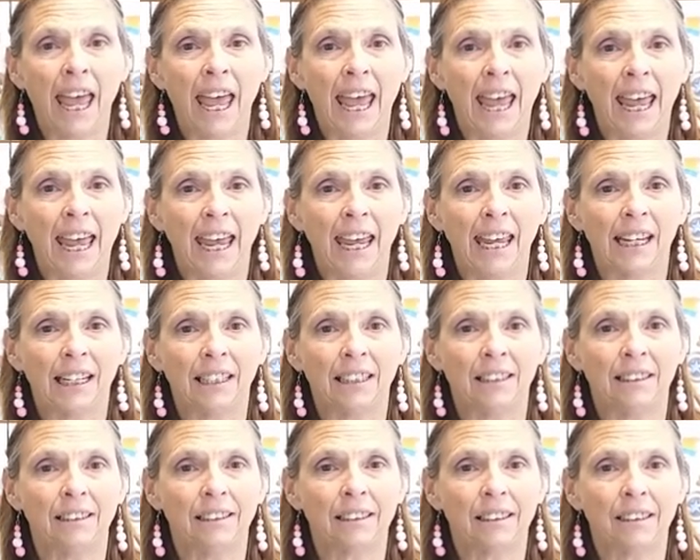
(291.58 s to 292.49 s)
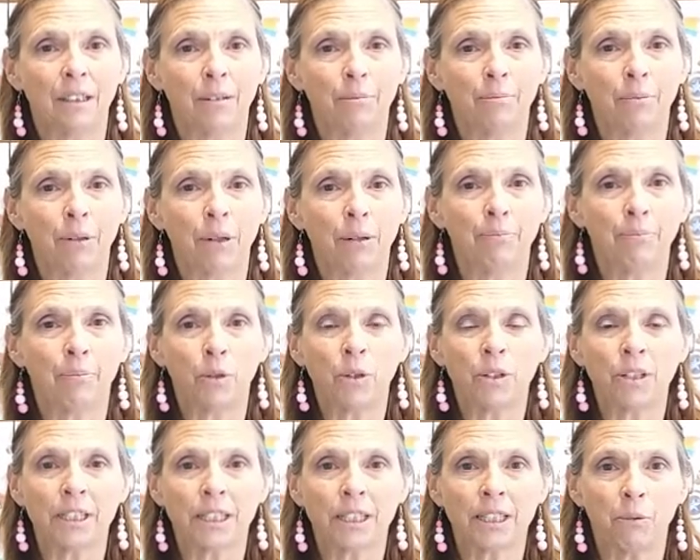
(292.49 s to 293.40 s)
and put
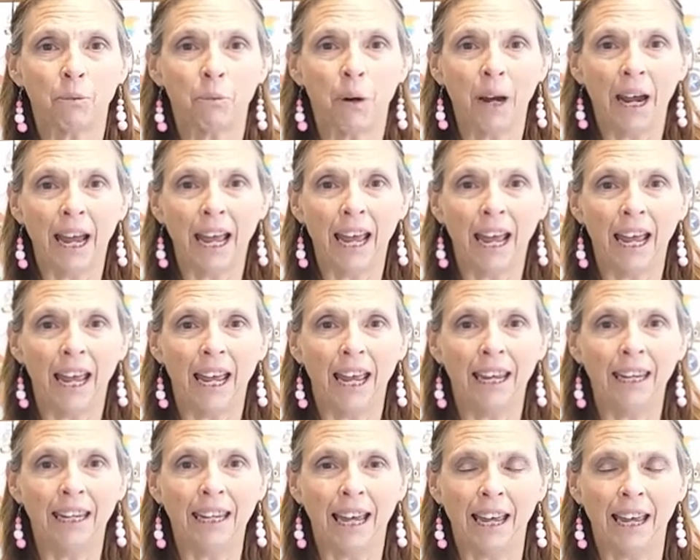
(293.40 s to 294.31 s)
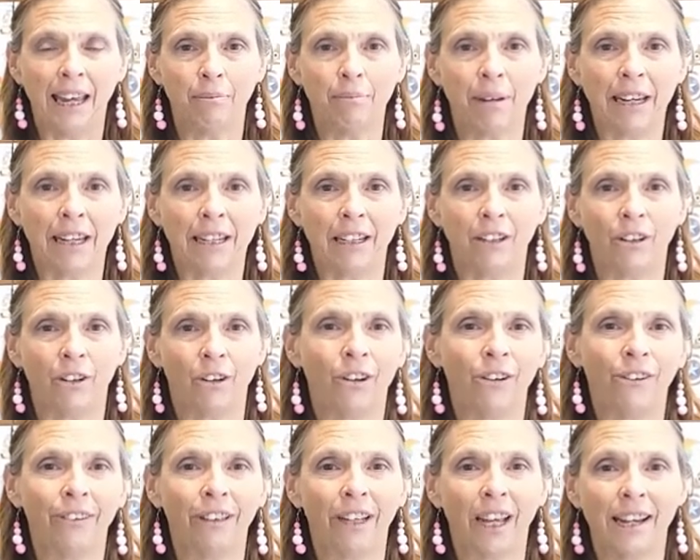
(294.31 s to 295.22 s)
books away and make it
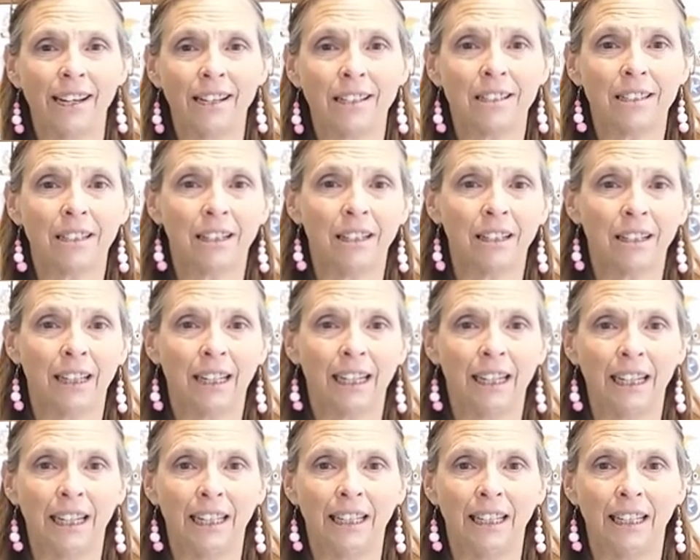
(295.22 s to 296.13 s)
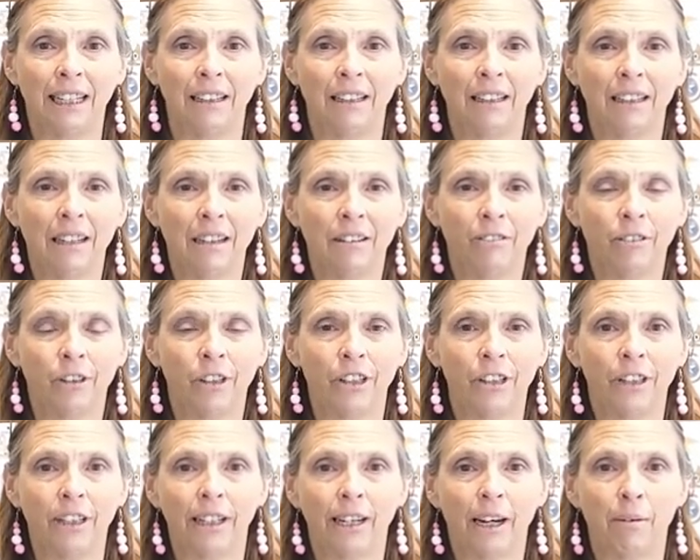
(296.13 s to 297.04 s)
all nice and clean and for
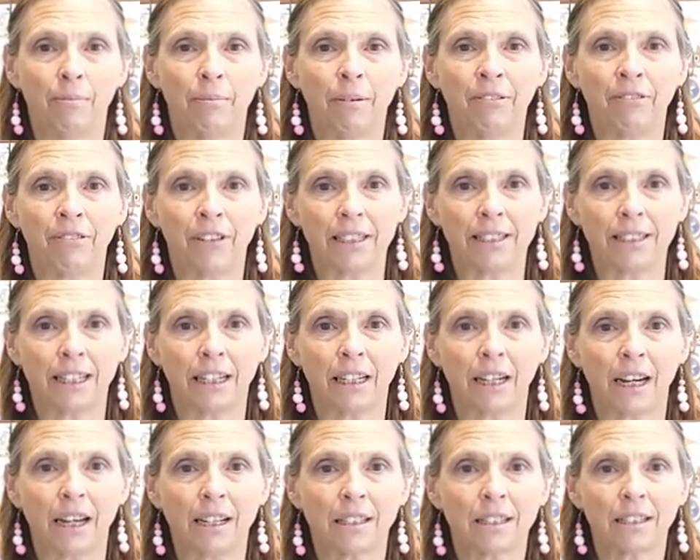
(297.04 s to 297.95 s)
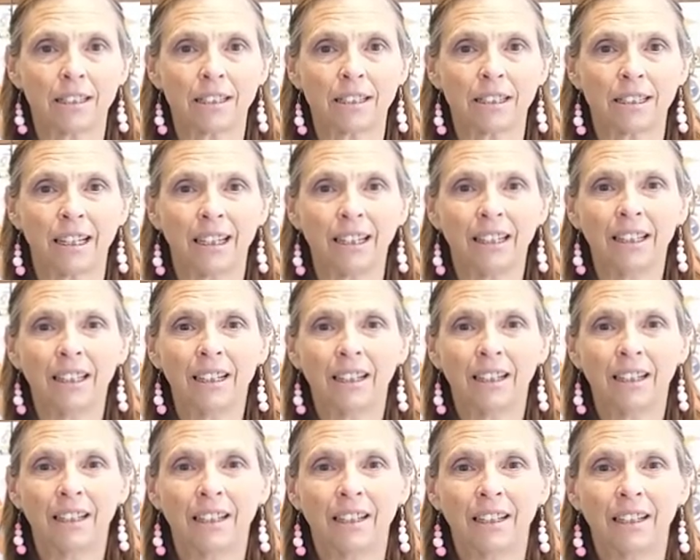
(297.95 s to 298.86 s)
you to come and visit us.
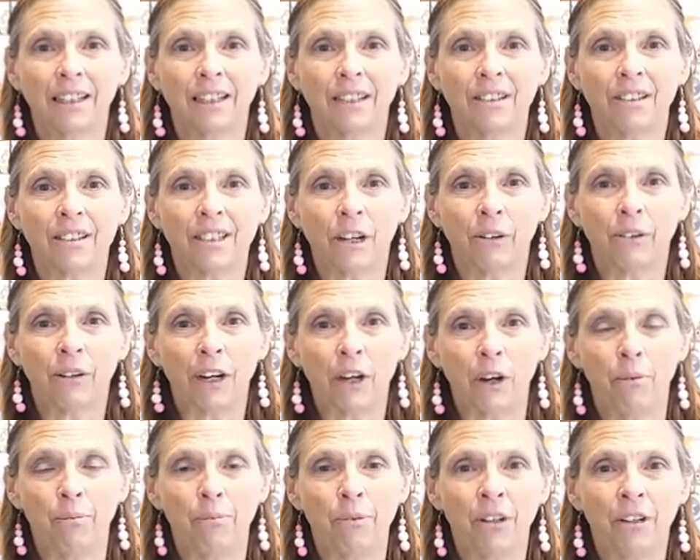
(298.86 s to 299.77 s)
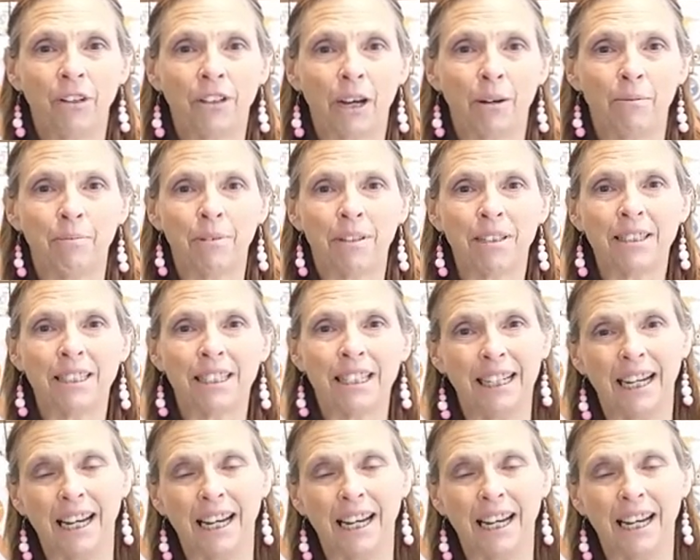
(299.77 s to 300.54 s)
So I hope you'll come and see